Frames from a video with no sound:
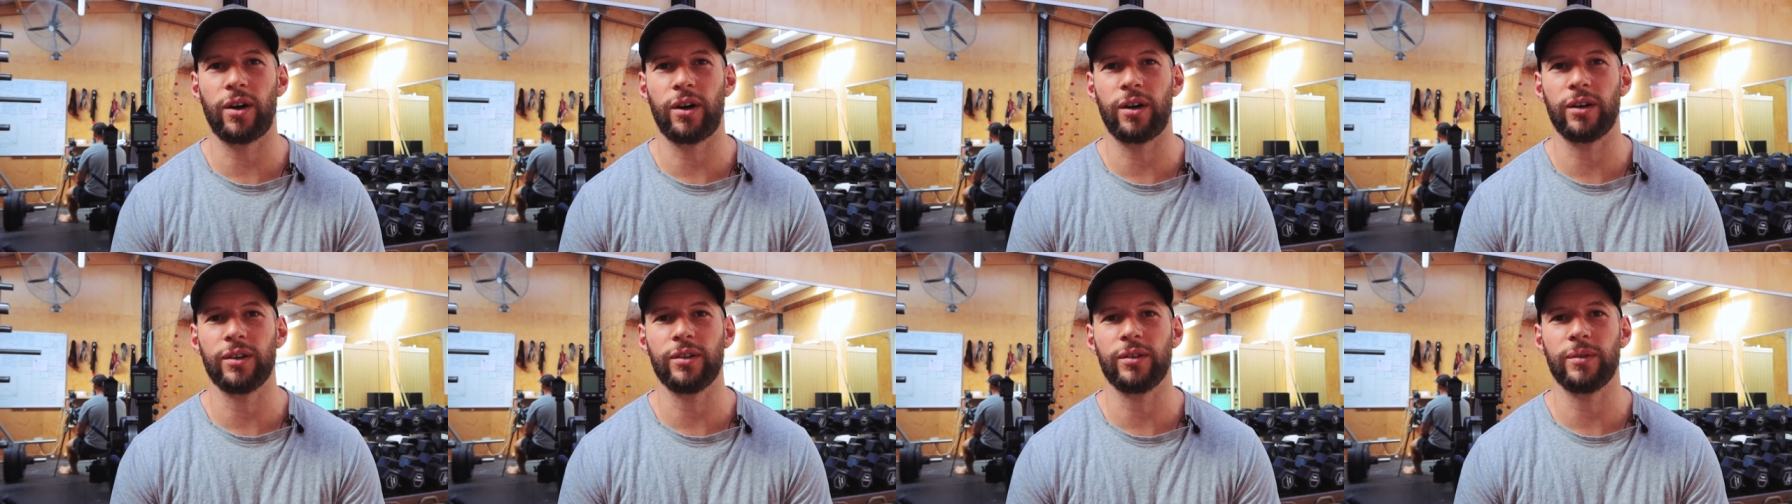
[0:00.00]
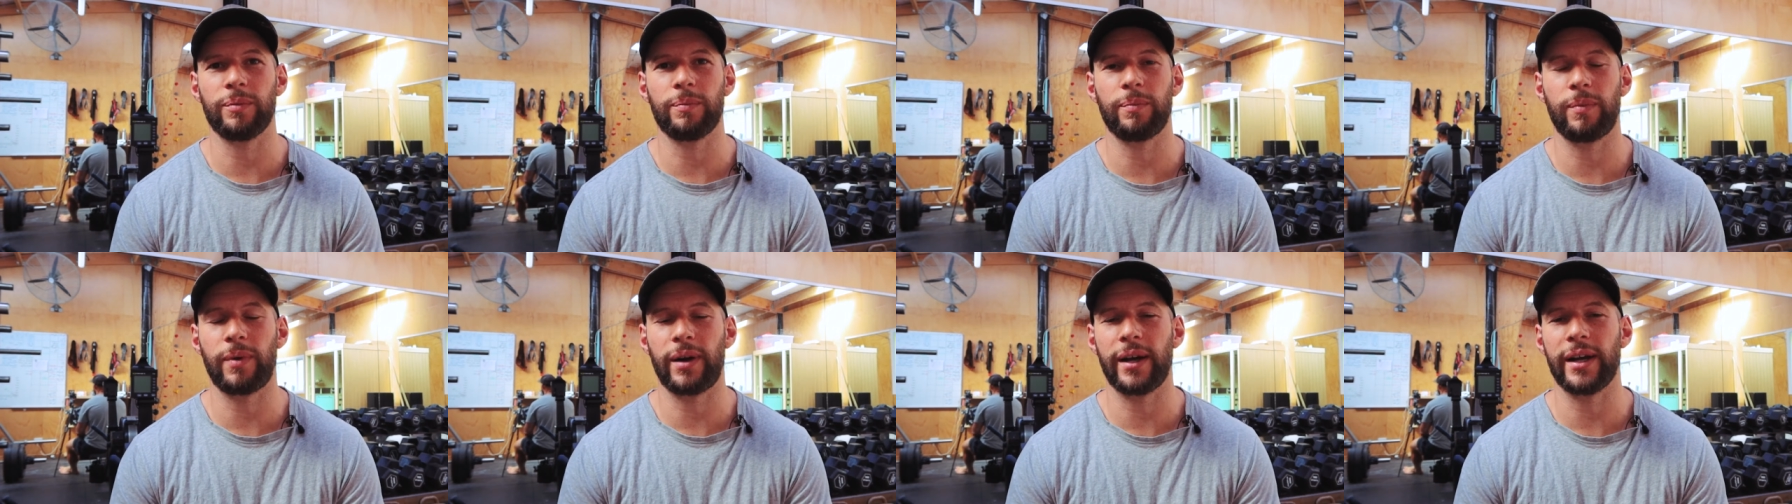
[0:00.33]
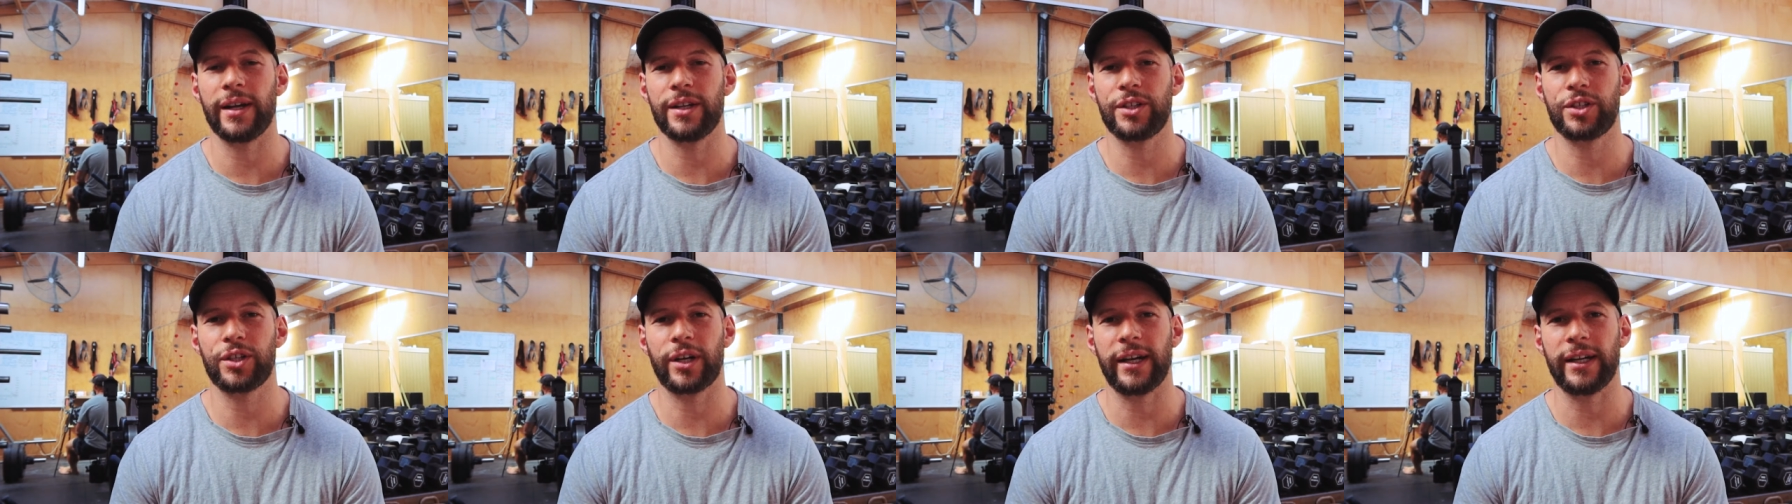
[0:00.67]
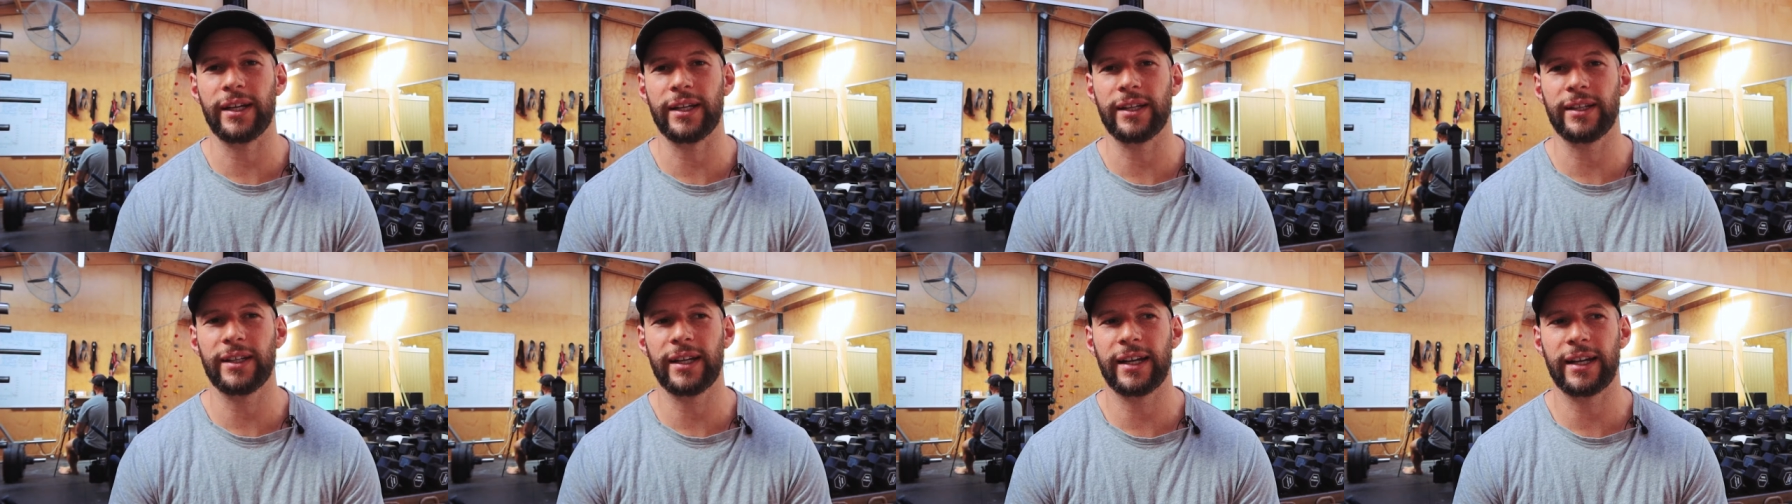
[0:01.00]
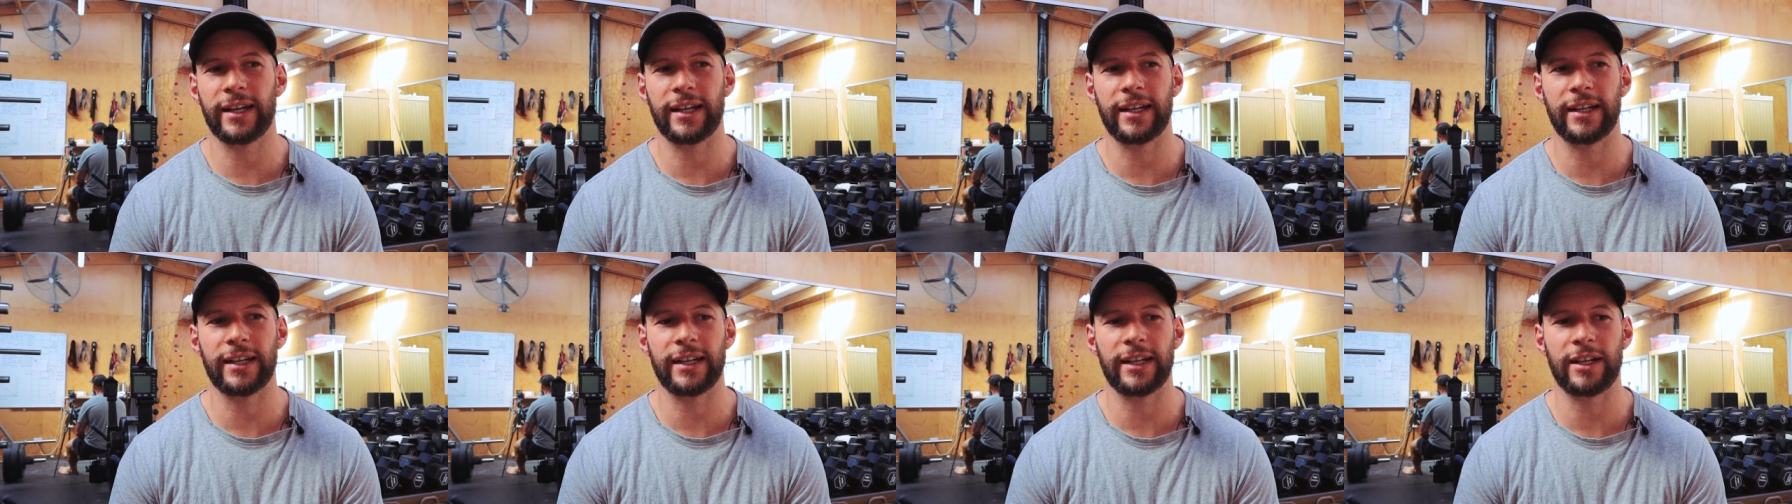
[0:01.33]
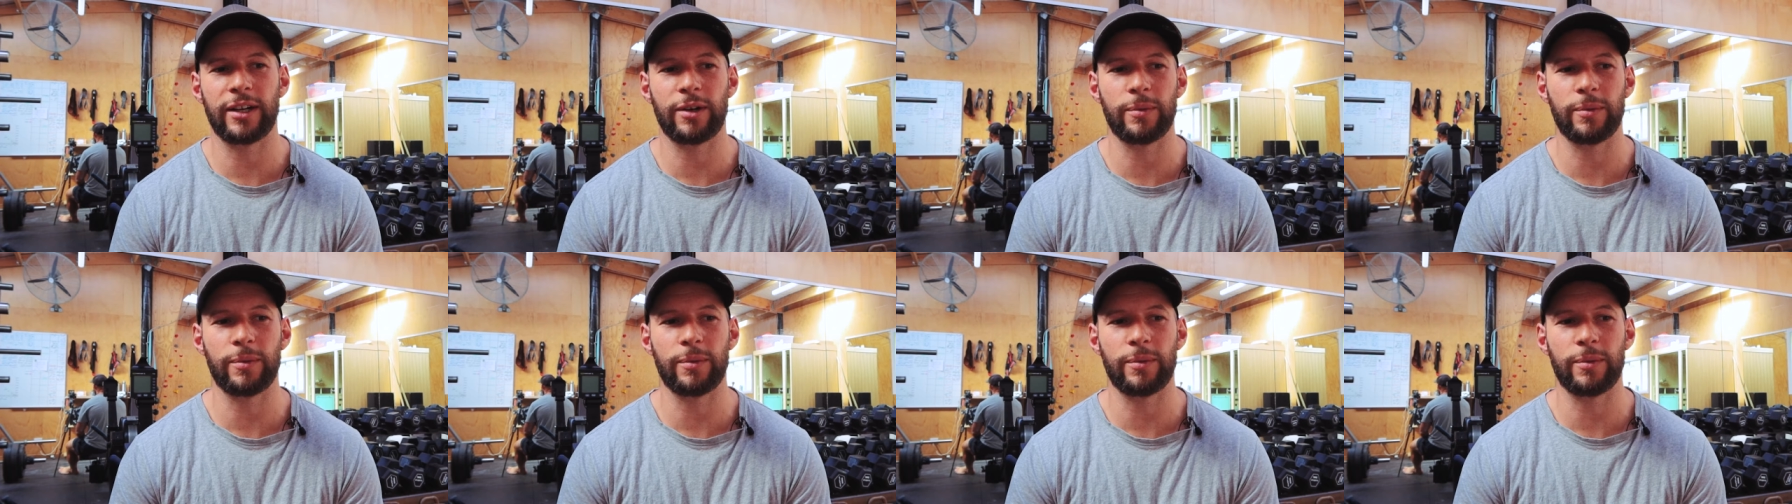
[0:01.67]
on my training, uh,